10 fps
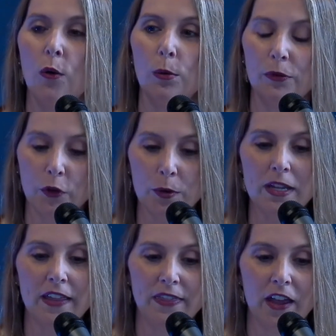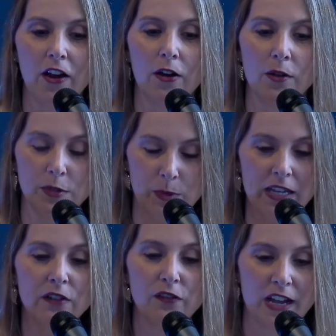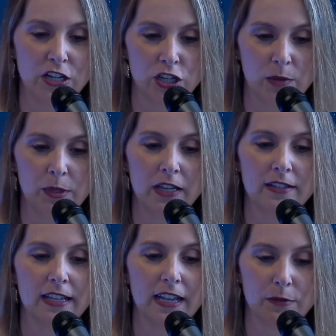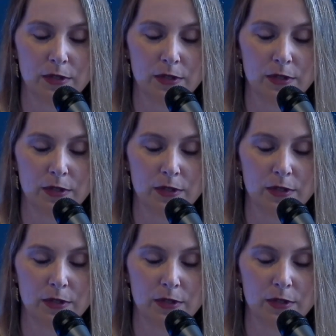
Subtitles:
Well, before we get there, speaking of fascia, because like I